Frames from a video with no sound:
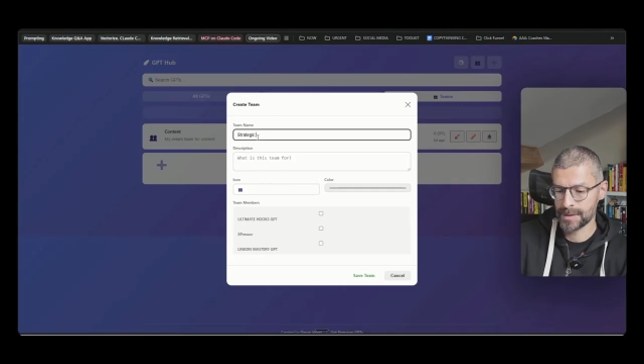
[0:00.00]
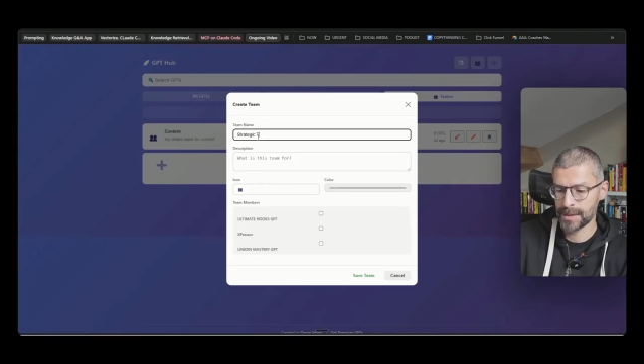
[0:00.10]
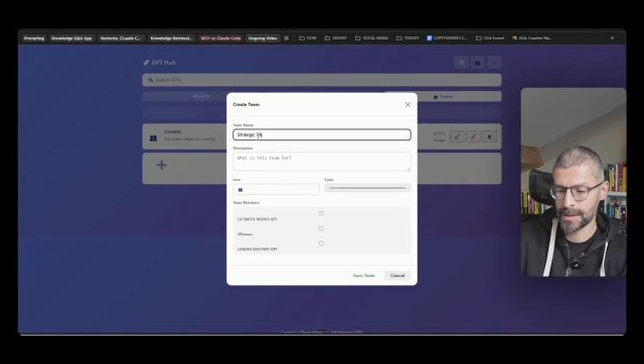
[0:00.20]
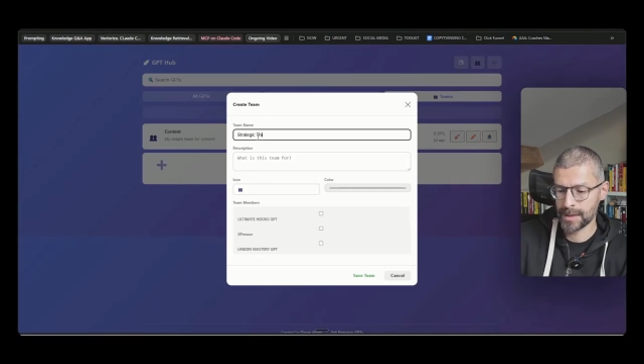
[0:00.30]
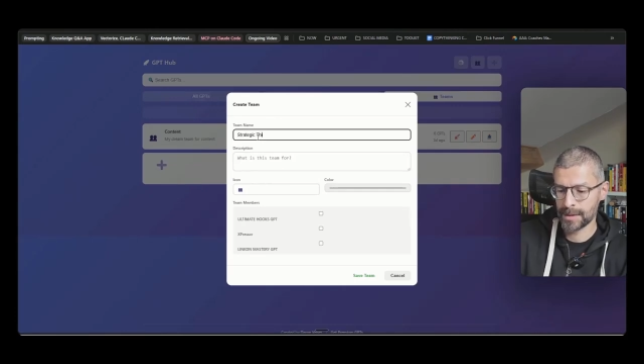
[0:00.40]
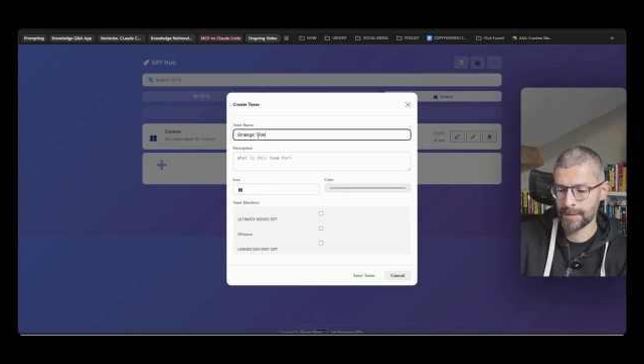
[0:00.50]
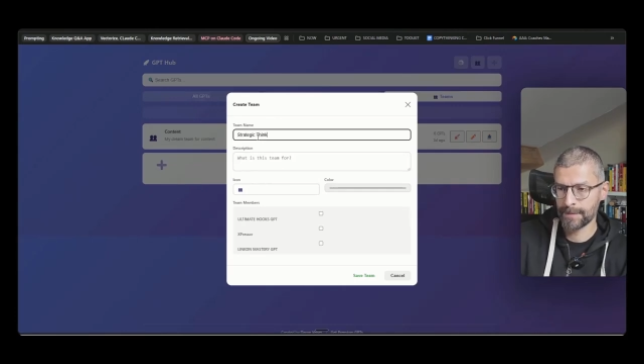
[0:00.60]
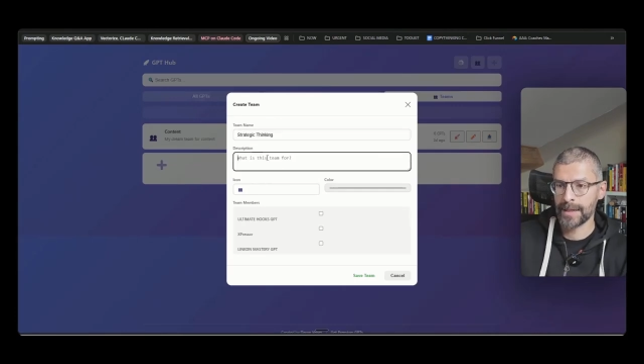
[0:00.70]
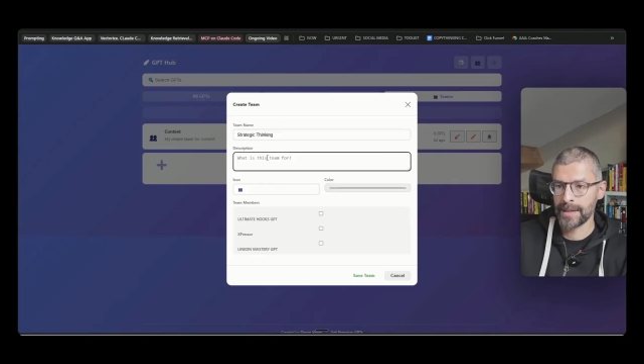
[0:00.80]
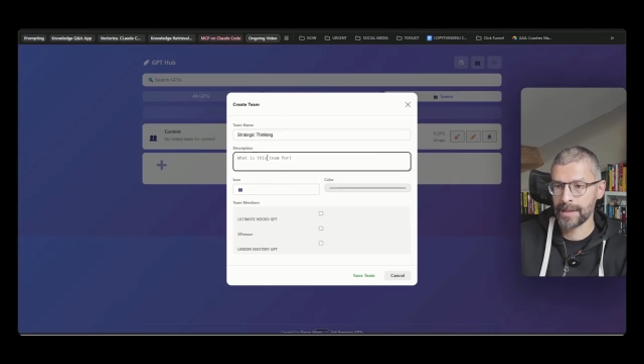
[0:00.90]
thinking.
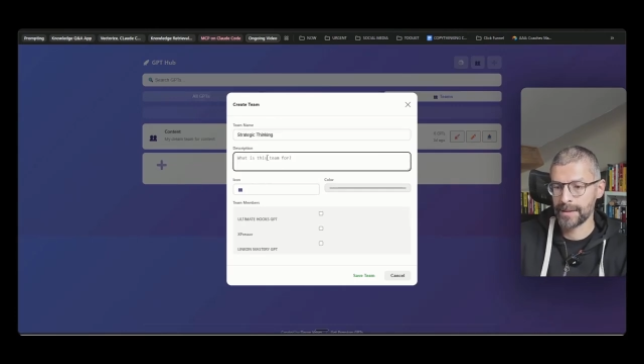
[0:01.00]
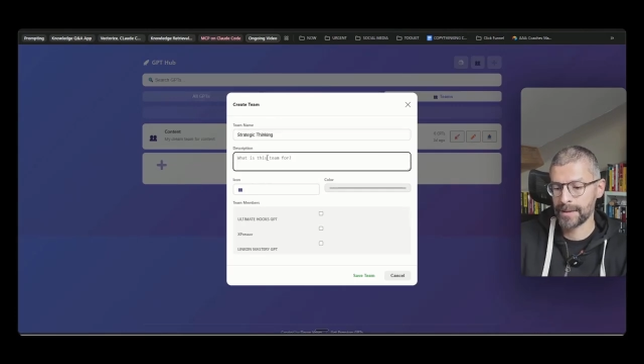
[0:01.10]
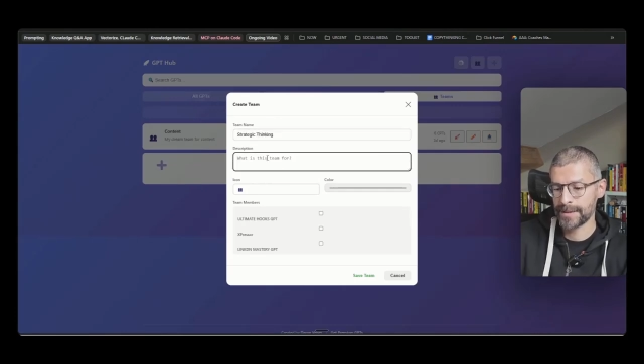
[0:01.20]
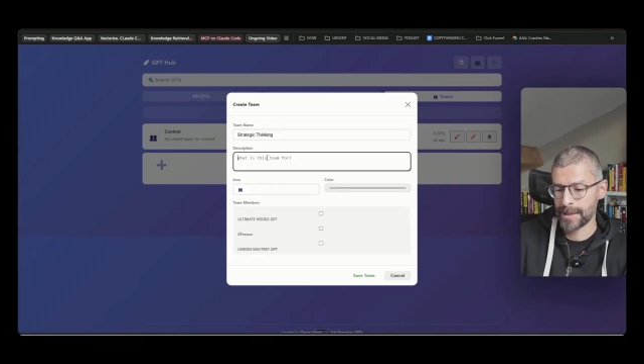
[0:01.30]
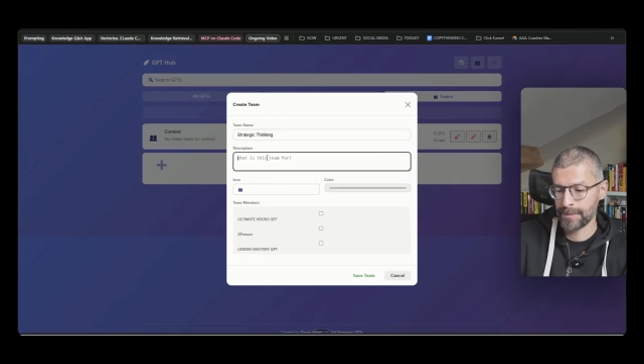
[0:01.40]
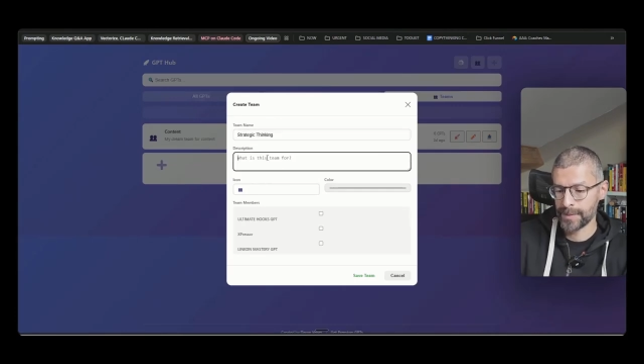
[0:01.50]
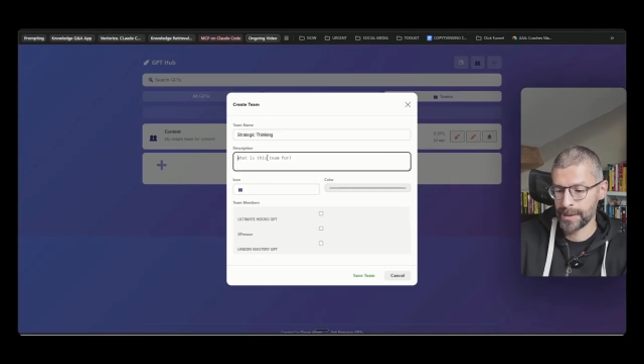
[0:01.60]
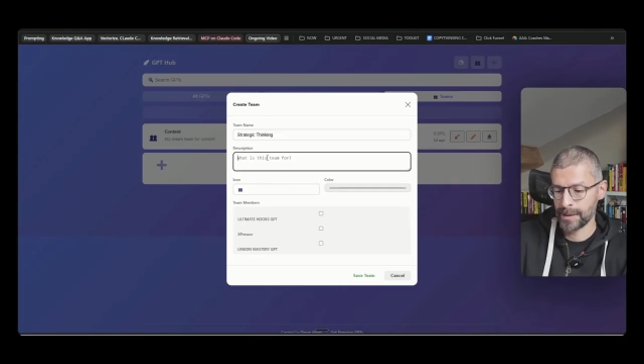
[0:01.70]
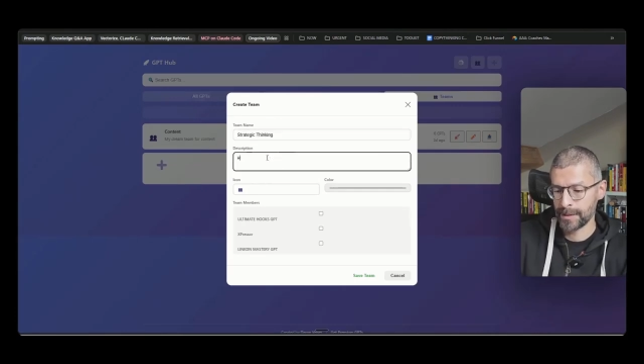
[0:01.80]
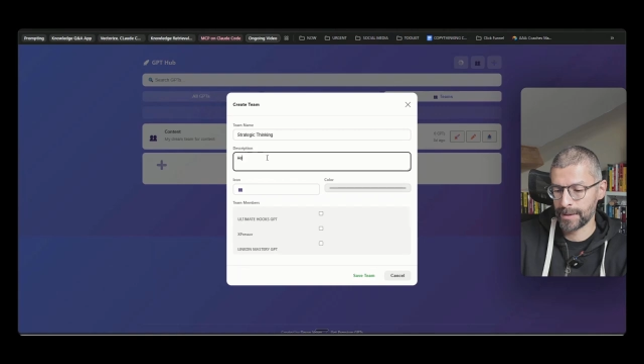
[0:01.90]
Here, it helped
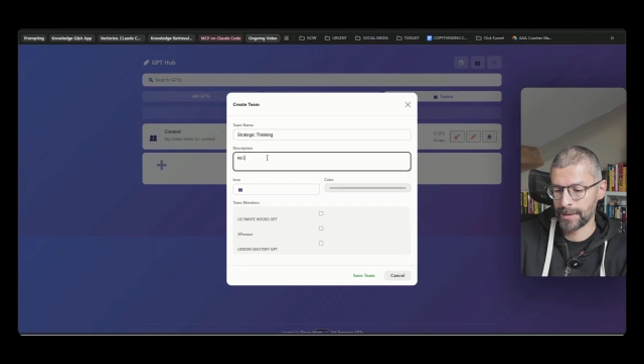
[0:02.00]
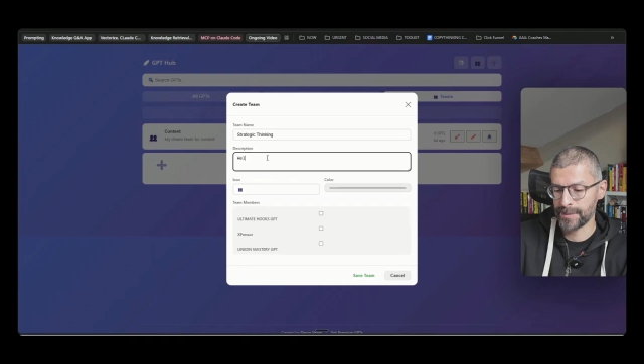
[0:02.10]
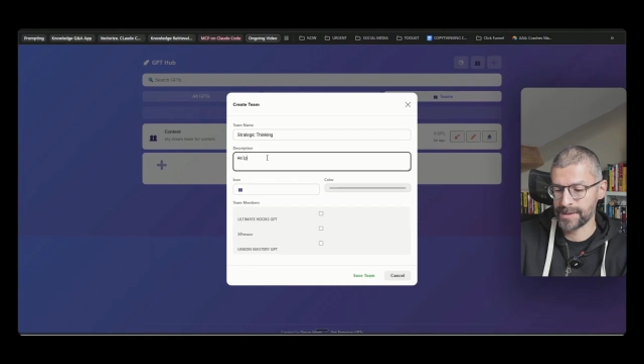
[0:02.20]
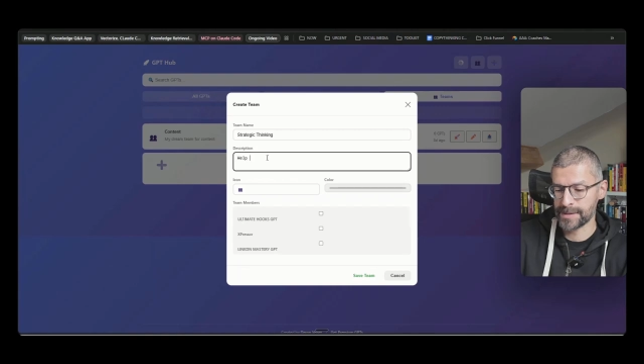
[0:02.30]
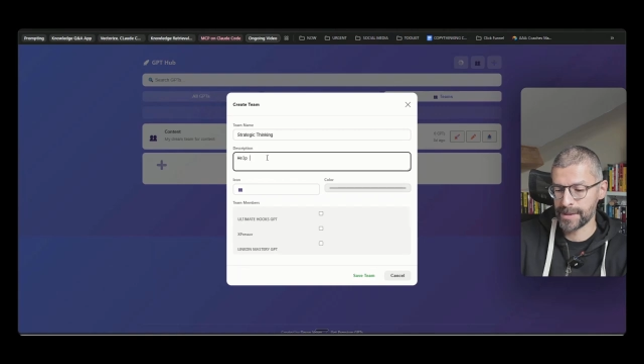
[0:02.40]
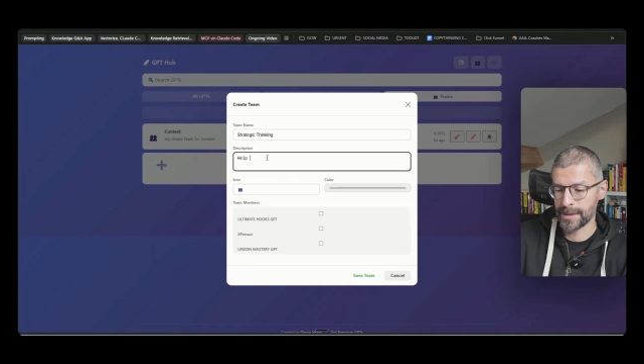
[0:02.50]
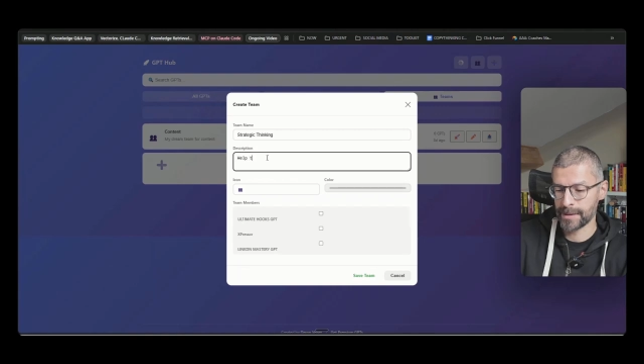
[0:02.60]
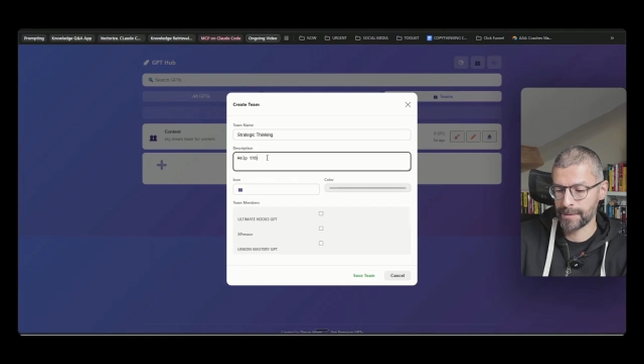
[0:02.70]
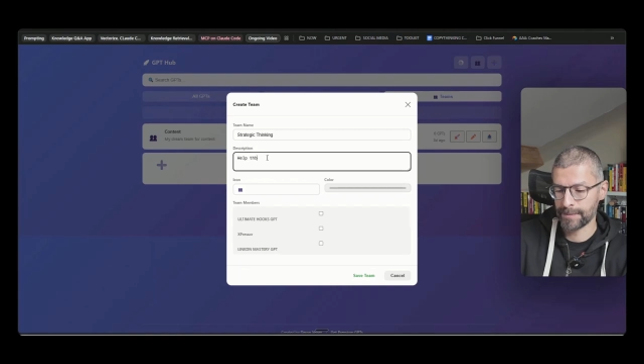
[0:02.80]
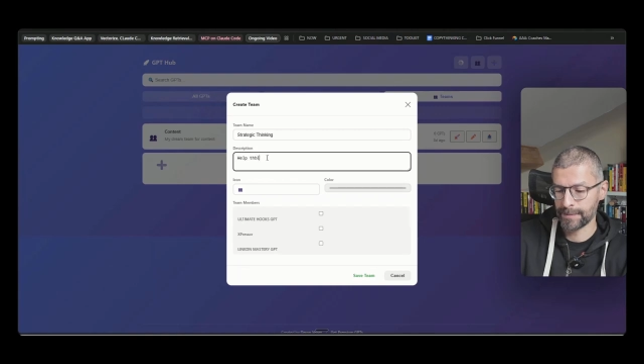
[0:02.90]
me
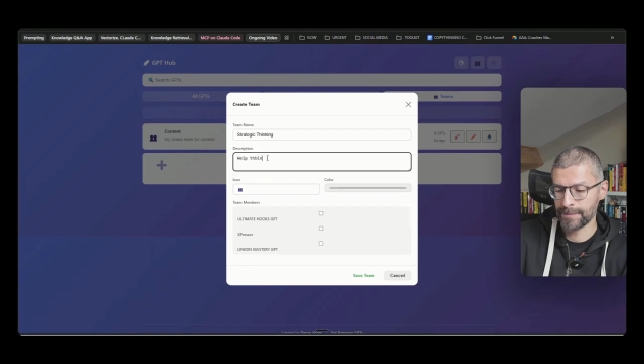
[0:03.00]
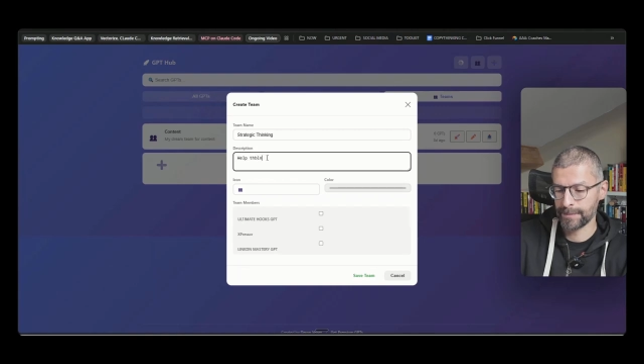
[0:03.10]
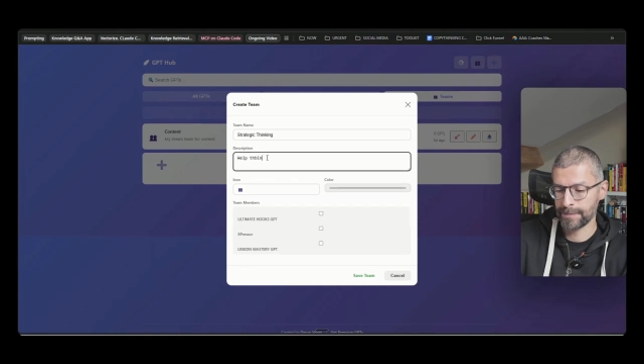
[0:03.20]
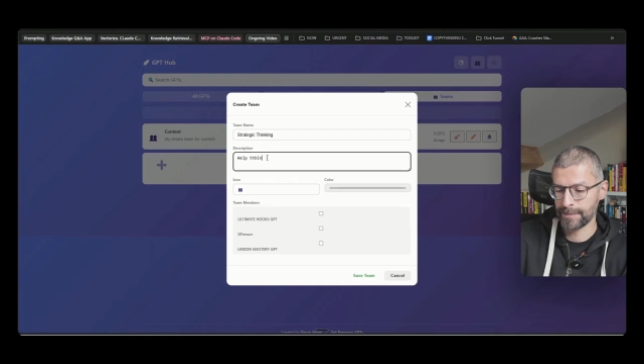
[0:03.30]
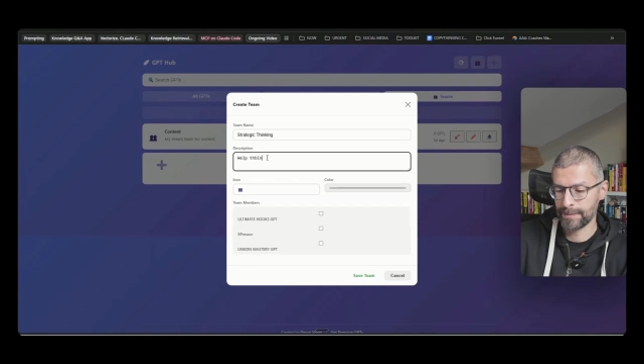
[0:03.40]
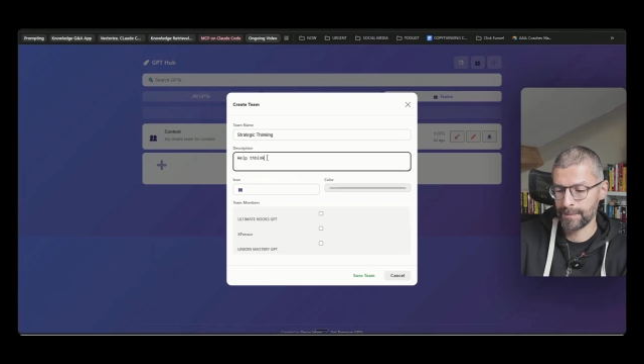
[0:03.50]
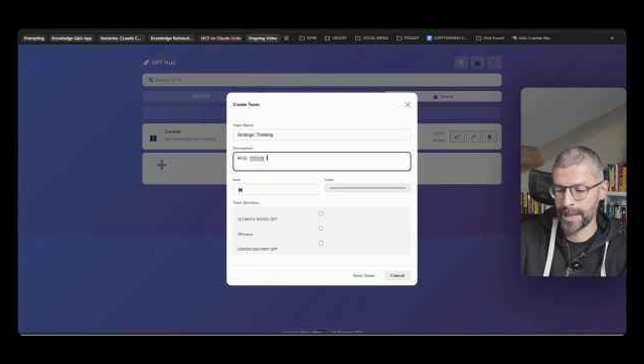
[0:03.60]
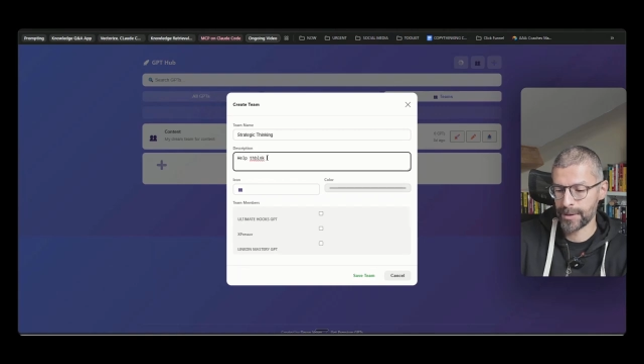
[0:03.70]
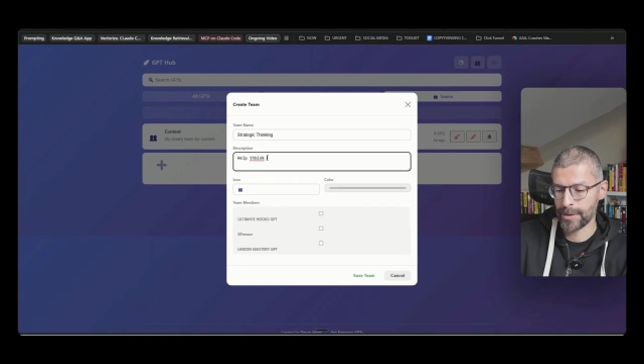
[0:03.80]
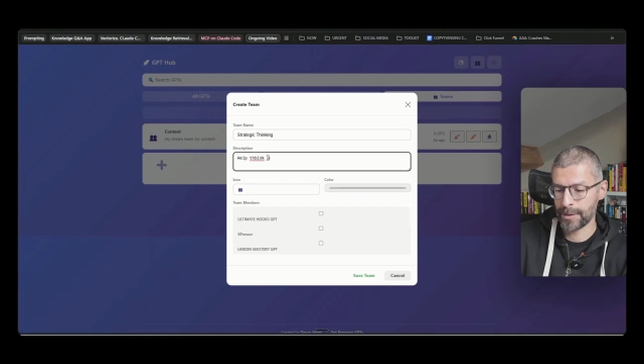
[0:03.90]
think
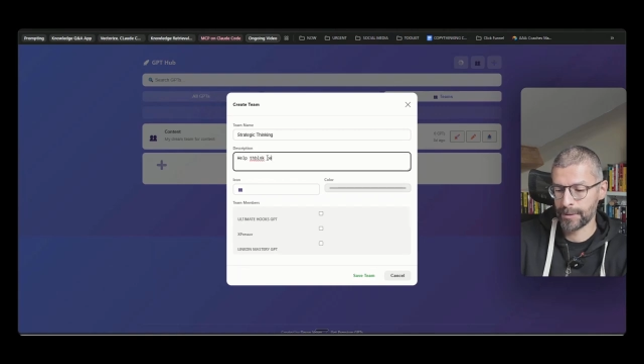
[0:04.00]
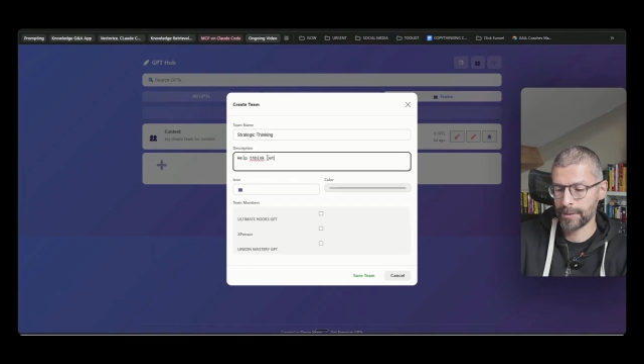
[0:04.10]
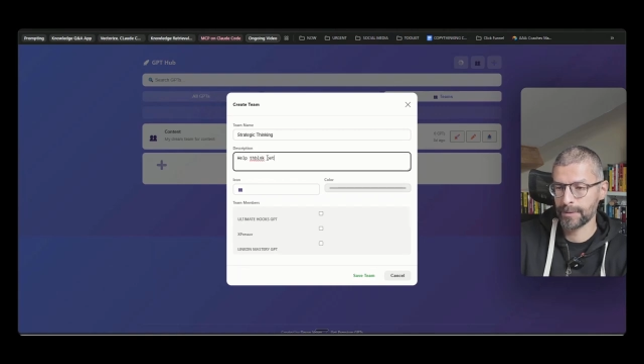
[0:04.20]
better.